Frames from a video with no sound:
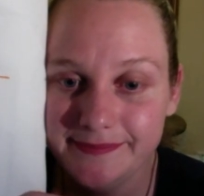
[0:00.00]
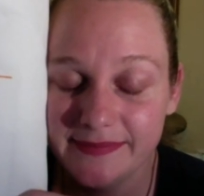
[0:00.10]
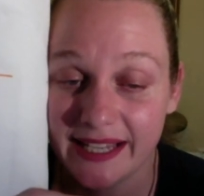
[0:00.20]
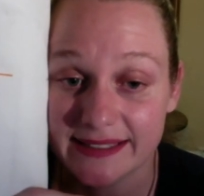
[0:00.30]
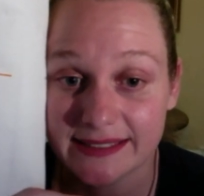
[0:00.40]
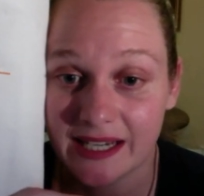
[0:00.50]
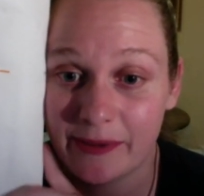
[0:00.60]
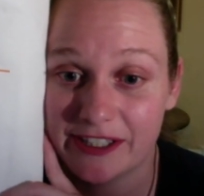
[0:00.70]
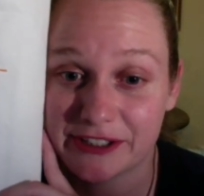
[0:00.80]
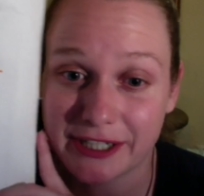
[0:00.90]
Yes, I'm
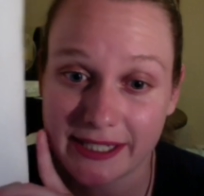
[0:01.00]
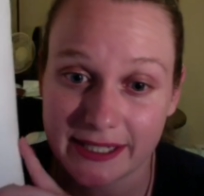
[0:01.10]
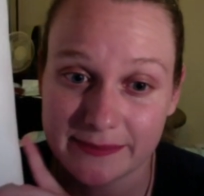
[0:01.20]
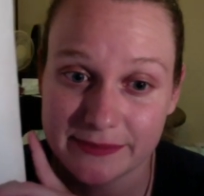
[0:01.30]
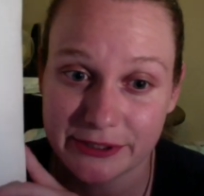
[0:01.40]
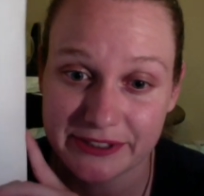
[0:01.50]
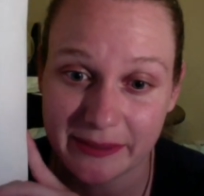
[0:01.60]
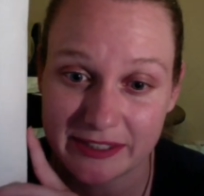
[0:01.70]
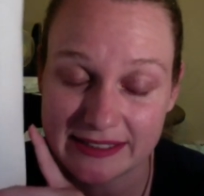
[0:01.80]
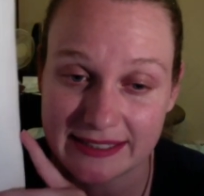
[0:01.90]
in Australia, so
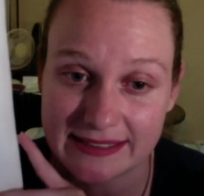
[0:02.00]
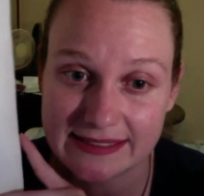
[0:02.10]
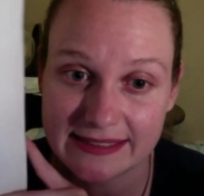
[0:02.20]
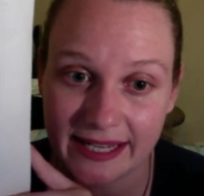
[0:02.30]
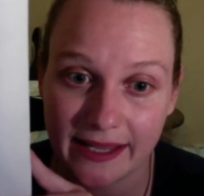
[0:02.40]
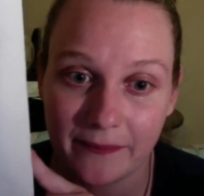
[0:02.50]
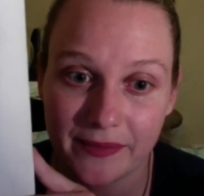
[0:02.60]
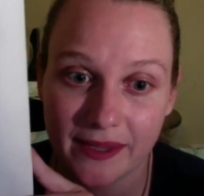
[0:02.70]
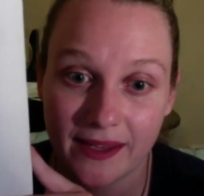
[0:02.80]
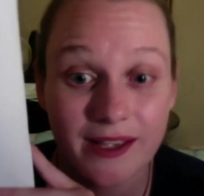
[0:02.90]
summer started today.
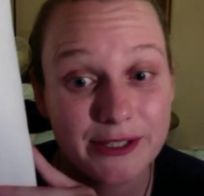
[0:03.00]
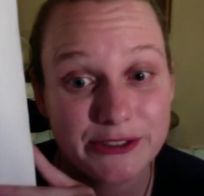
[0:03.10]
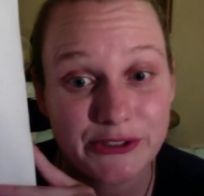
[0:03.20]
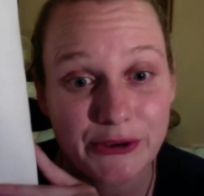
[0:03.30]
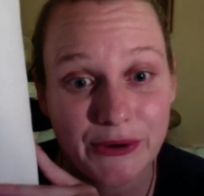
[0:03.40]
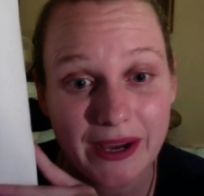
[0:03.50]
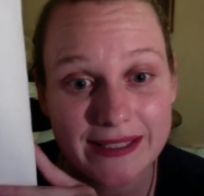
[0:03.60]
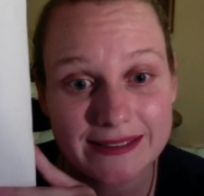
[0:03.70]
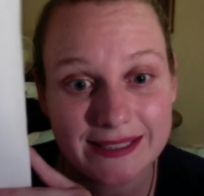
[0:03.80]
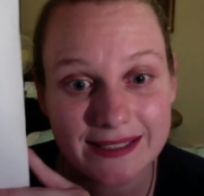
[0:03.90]
So I
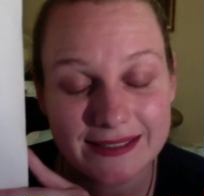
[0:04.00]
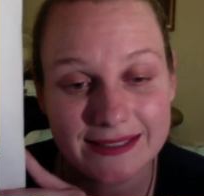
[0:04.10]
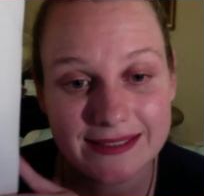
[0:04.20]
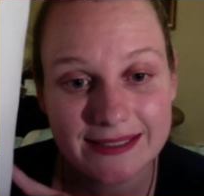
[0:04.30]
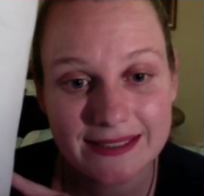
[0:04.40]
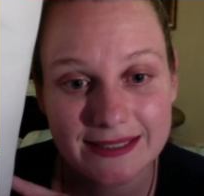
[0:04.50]
started